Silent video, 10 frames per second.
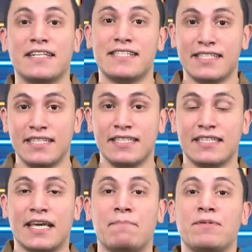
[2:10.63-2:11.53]

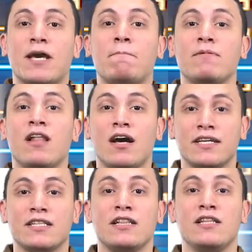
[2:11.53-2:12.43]
sin can be
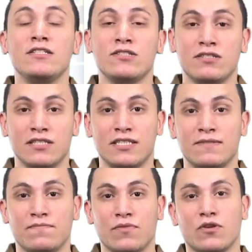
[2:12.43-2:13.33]
applied
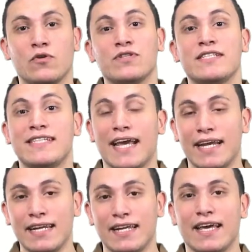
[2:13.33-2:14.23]
literally on
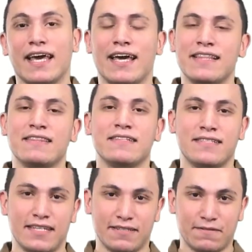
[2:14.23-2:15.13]
Zal and
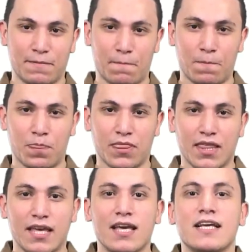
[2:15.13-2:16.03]
Zen.
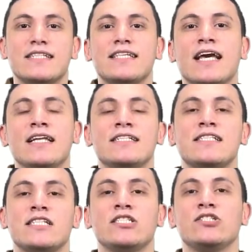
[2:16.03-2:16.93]
Zal in
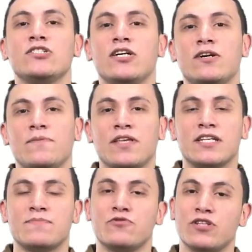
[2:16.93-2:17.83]
standard Arabic
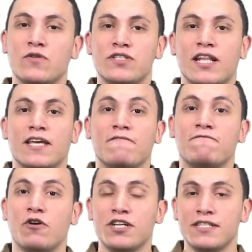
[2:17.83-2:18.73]
is pronounced like a
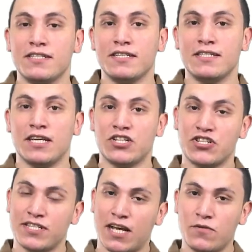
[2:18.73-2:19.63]
voiced th
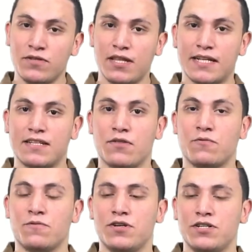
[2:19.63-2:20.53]
sound, as in the
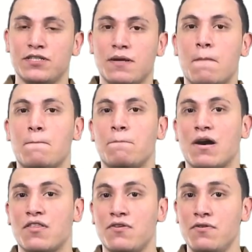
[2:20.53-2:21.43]
word
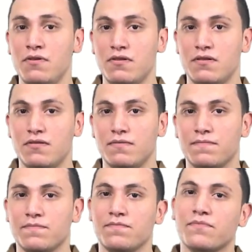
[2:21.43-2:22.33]
mother,
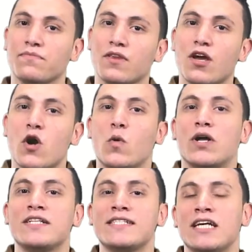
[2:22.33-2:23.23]

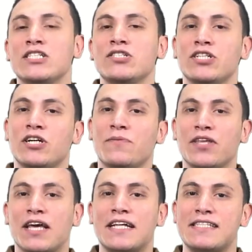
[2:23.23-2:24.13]
while in standard
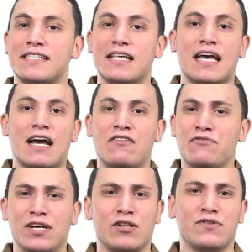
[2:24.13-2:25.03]
Arabic it's a
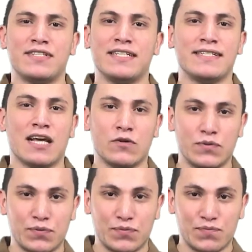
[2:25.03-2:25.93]
regular Z sound.